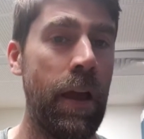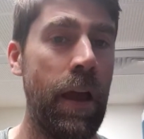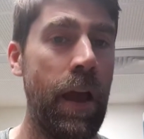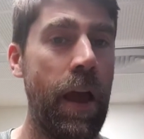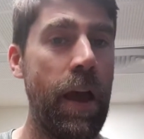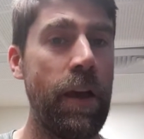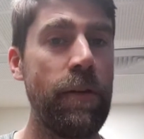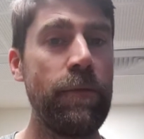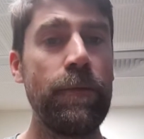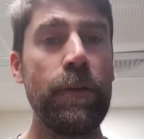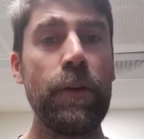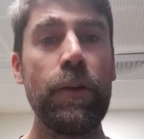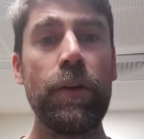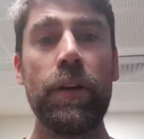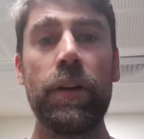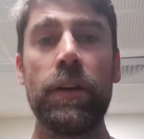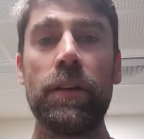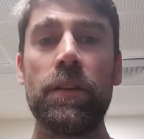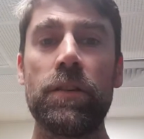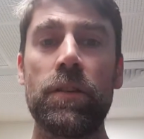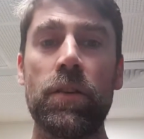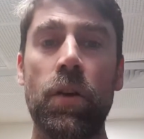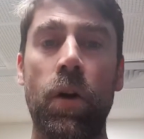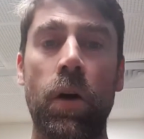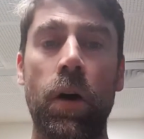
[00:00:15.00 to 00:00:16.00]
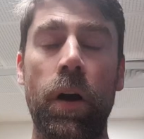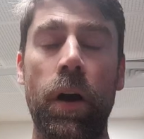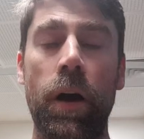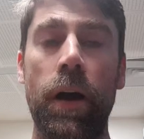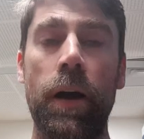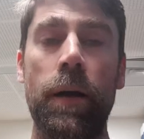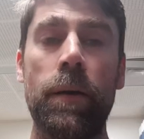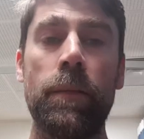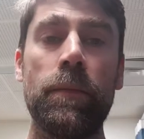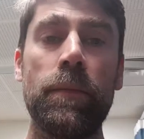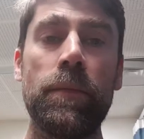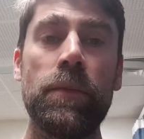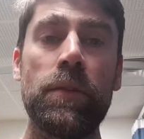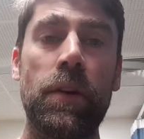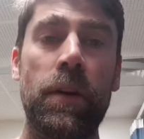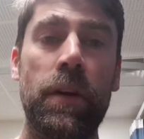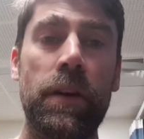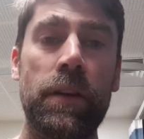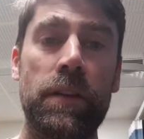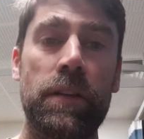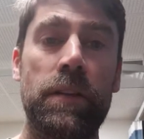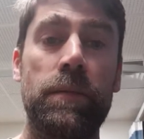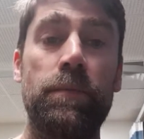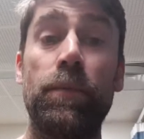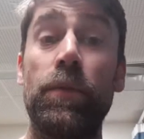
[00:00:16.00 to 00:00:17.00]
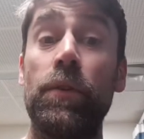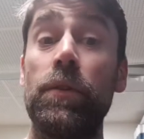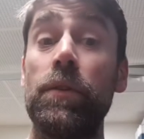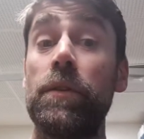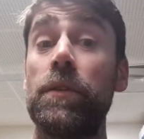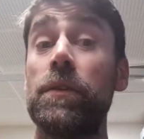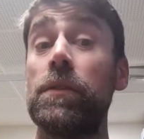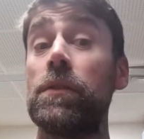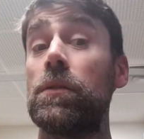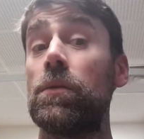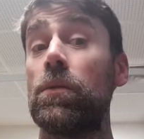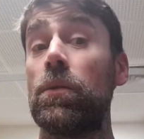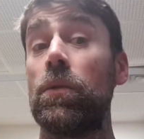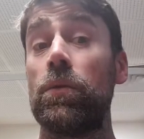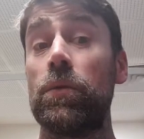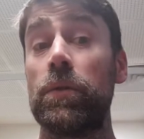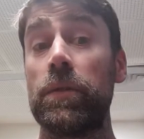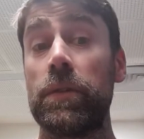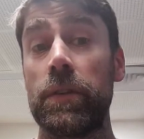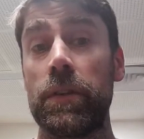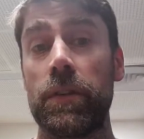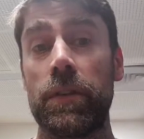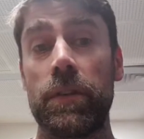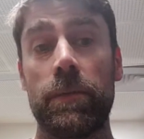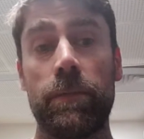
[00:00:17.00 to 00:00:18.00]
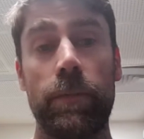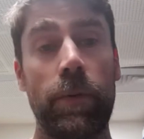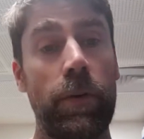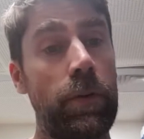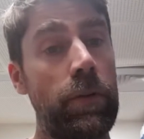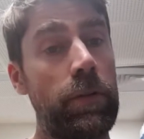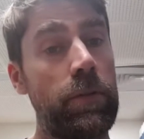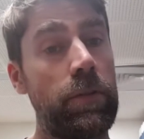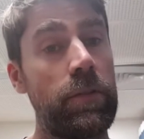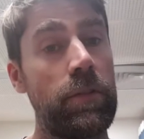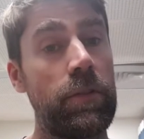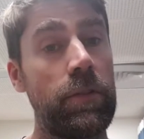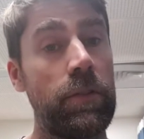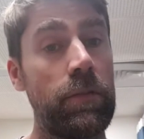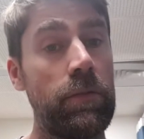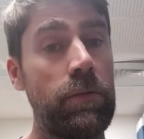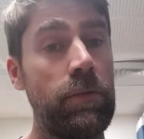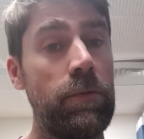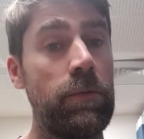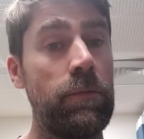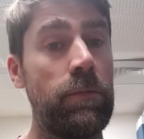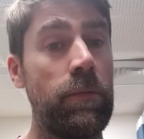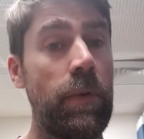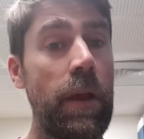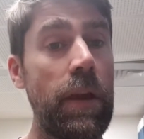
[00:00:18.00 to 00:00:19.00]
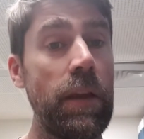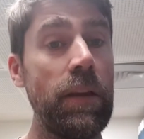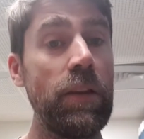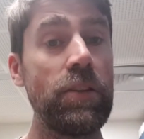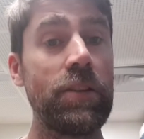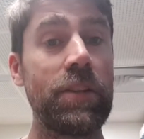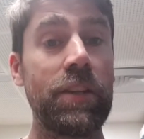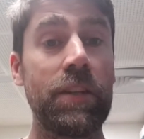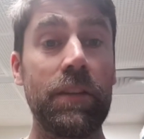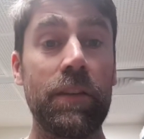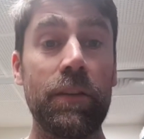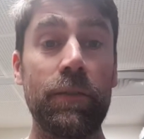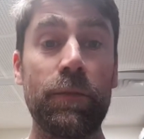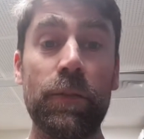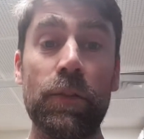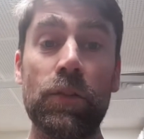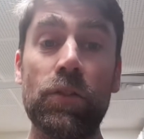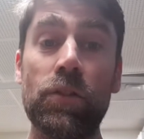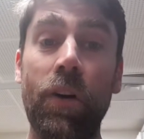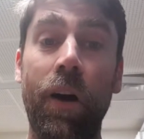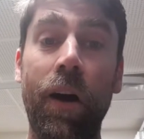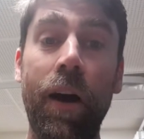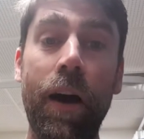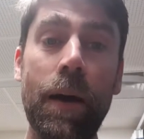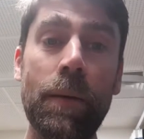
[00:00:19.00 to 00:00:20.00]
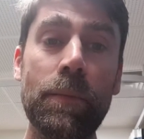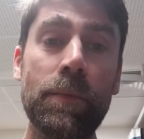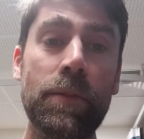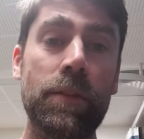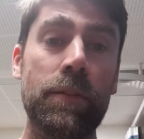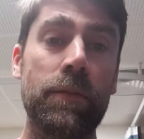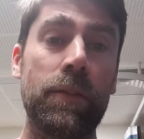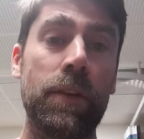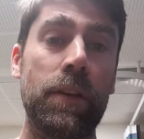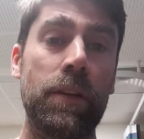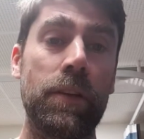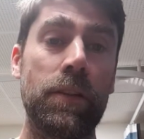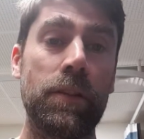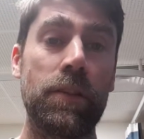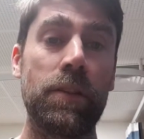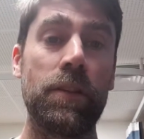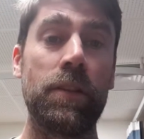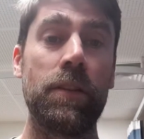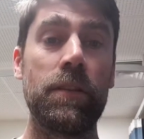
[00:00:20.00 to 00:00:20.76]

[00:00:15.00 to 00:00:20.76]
at various times I experienced or was exposed to energy, different types of energy.